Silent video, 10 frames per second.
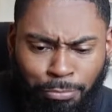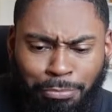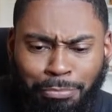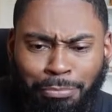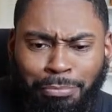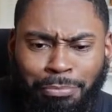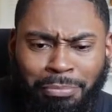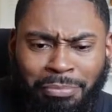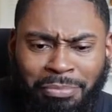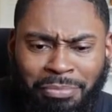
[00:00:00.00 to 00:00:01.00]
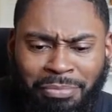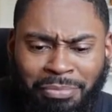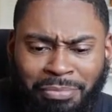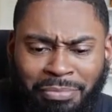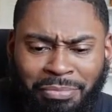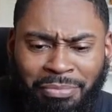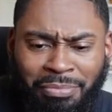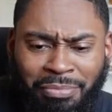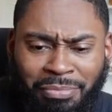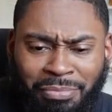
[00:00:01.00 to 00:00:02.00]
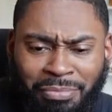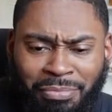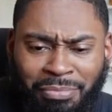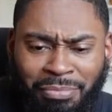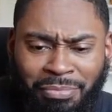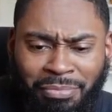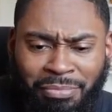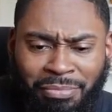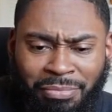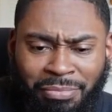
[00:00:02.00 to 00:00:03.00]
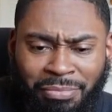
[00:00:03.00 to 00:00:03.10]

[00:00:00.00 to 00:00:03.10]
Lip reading: Nothing is said.